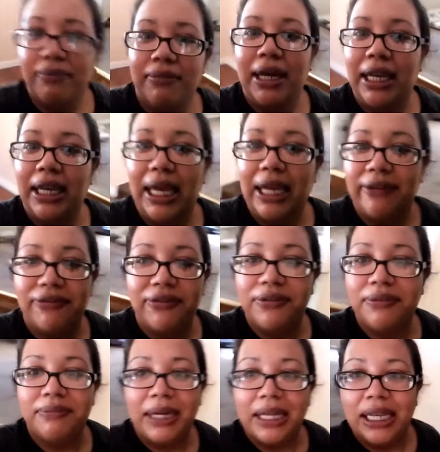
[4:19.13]
My
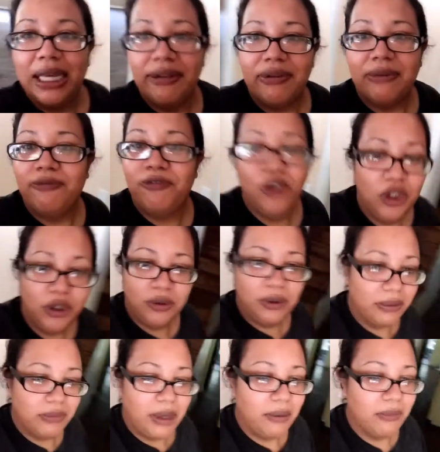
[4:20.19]
life, my life, I'm full,
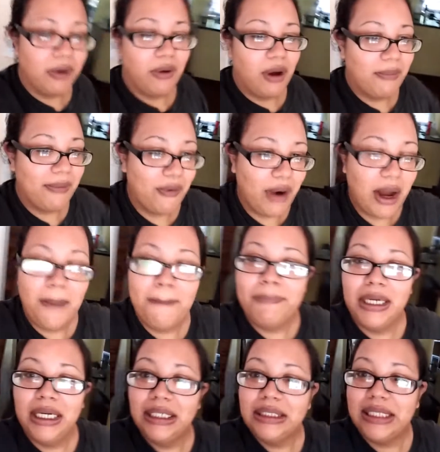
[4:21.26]
I'm, I'm, I'm around
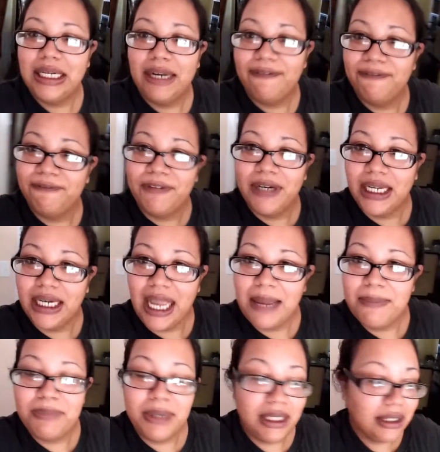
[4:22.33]
bugs and I fucking
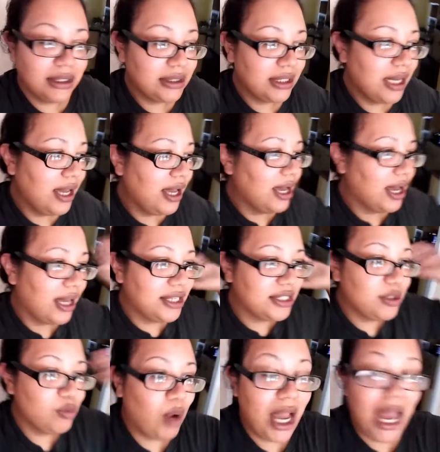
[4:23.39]
hate bugs.
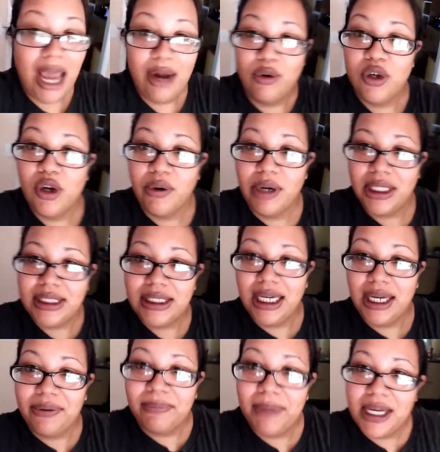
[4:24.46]
This is why I don't go
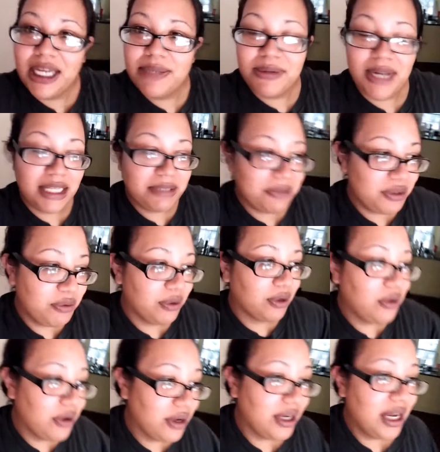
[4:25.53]
outside. When my husband asks me to
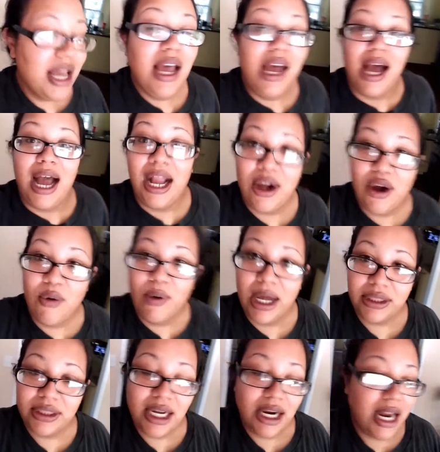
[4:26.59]
record, I go
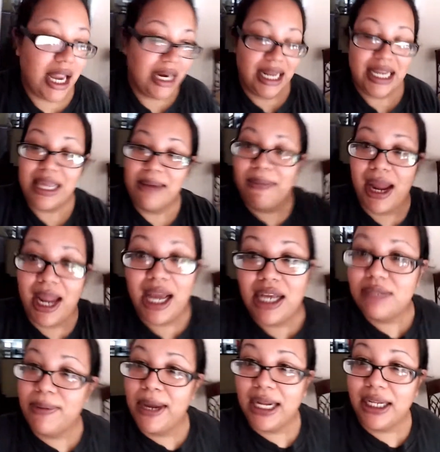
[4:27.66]
out there and I get my
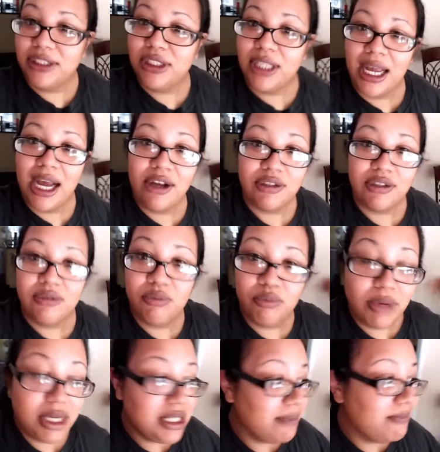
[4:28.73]
ass back into the house.
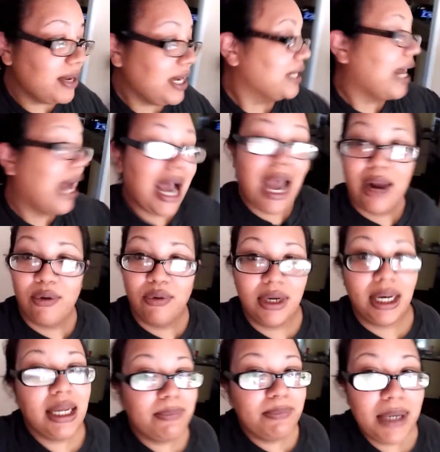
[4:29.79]
Reason being, I don't
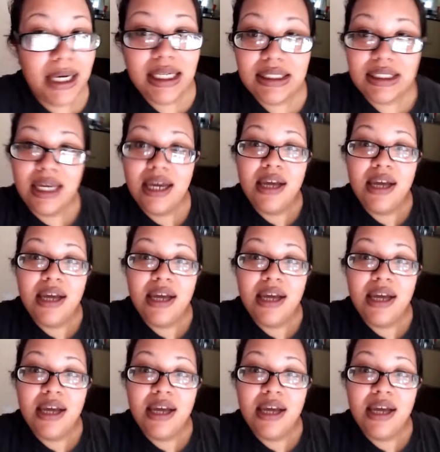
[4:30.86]
like bugs.